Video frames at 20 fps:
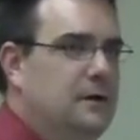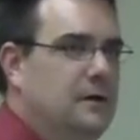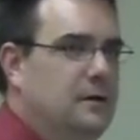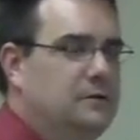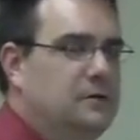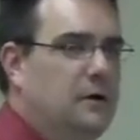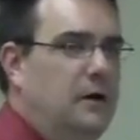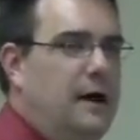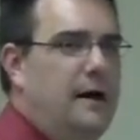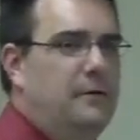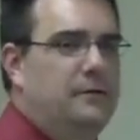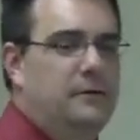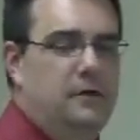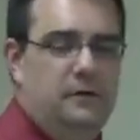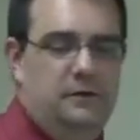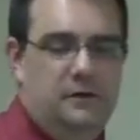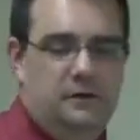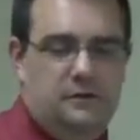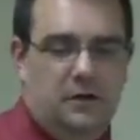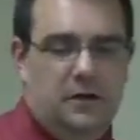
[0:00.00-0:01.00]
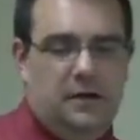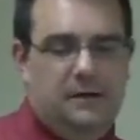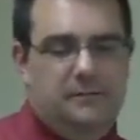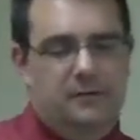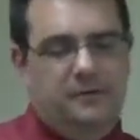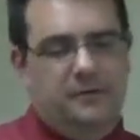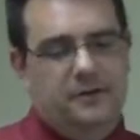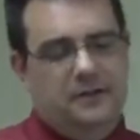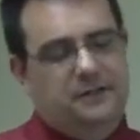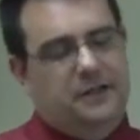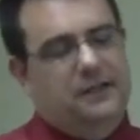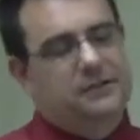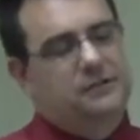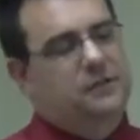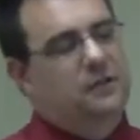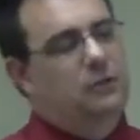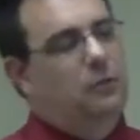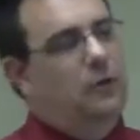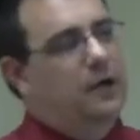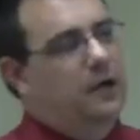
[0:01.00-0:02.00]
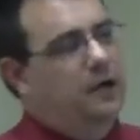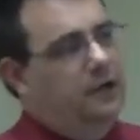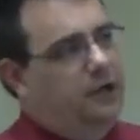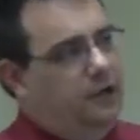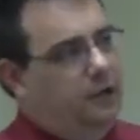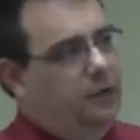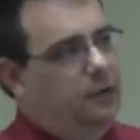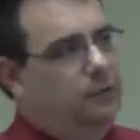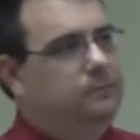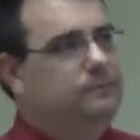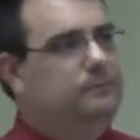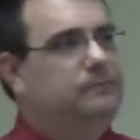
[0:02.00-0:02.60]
So I, th there's a couple things I still want to do.